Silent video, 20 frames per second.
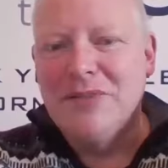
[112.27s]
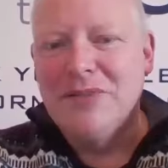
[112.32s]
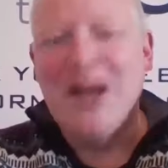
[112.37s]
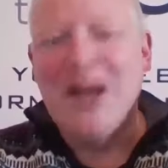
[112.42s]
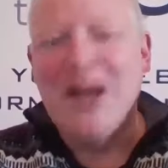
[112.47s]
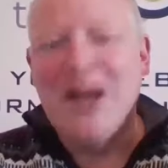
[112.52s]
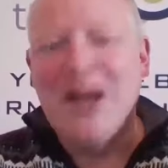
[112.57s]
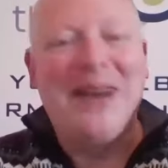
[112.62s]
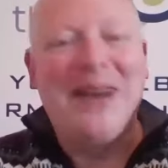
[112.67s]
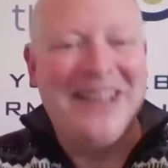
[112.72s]

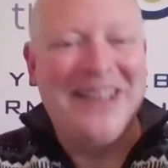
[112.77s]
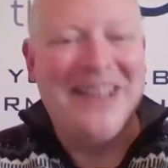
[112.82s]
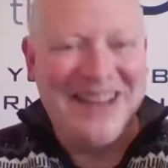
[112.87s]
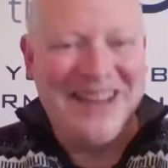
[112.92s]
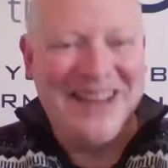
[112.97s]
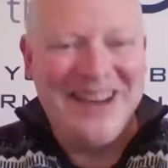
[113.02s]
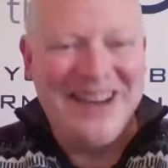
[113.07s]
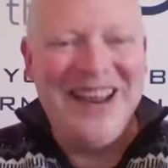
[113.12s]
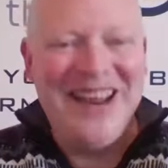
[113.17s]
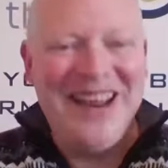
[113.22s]
Well,
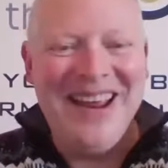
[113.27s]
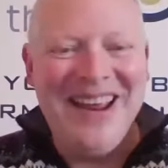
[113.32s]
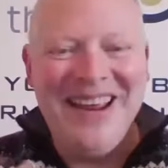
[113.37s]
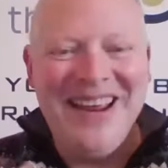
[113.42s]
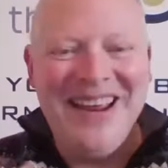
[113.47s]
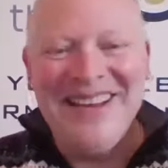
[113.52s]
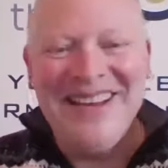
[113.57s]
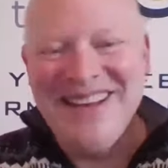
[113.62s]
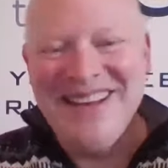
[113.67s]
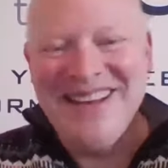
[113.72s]
anyway,
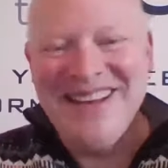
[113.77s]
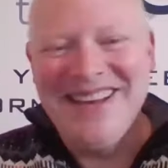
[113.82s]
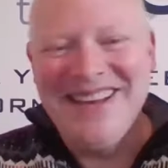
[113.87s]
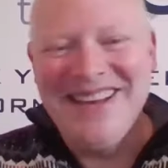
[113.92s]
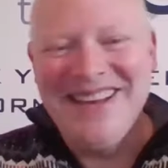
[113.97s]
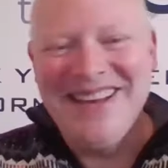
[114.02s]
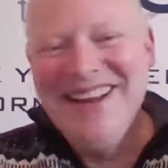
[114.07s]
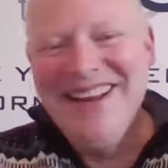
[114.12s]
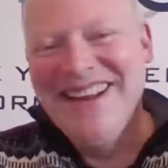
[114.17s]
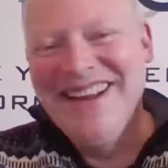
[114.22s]
he
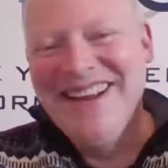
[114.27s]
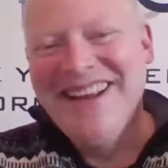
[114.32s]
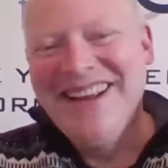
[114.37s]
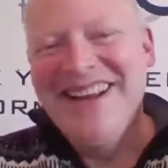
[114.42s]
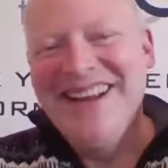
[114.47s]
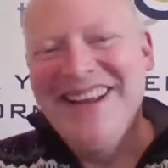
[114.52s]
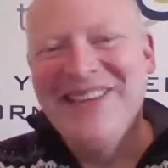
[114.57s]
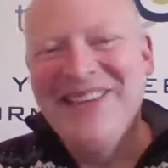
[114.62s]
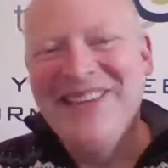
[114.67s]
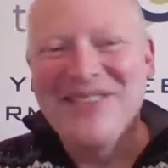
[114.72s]

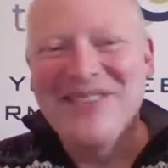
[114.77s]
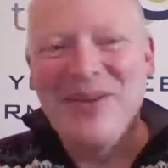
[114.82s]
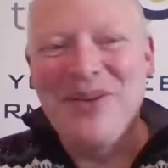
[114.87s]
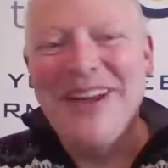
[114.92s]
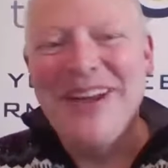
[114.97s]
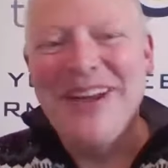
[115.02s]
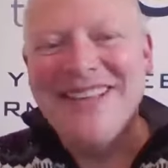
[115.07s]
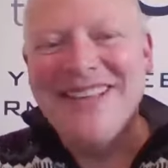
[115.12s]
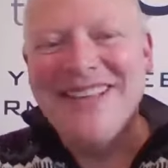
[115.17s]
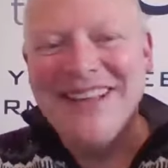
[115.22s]
looks quite
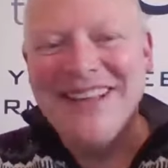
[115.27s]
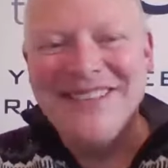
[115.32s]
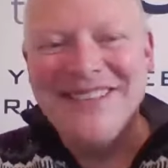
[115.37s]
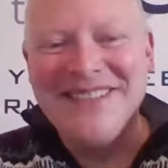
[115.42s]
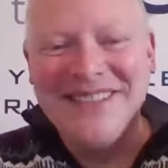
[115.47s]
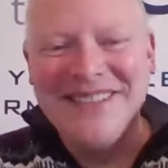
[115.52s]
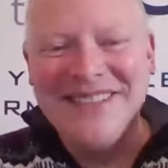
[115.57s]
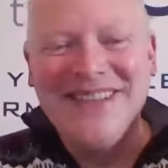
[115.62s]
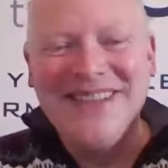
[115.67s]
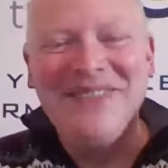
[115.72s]

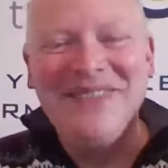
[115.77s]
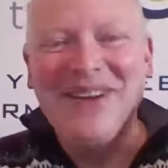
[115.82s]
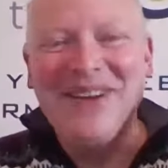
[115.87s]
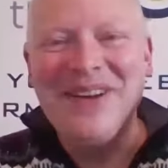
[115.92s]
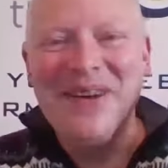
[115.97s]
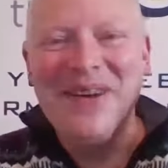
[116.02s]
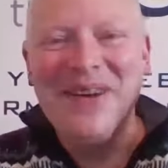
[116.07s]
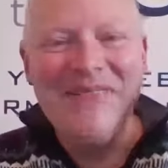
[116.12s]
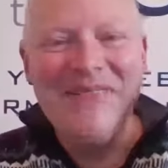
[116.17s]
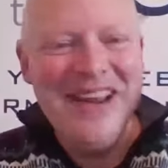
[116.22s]
intelligent, if you know
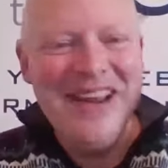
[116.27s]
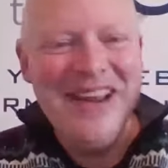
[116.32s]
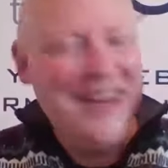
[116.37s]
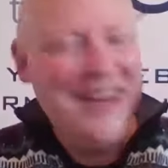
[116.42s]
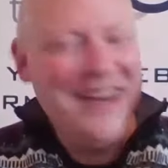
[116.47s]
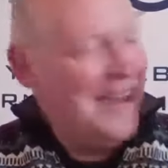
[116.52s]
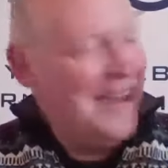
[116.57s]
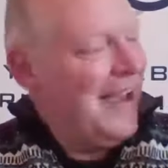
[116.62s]
what I mean.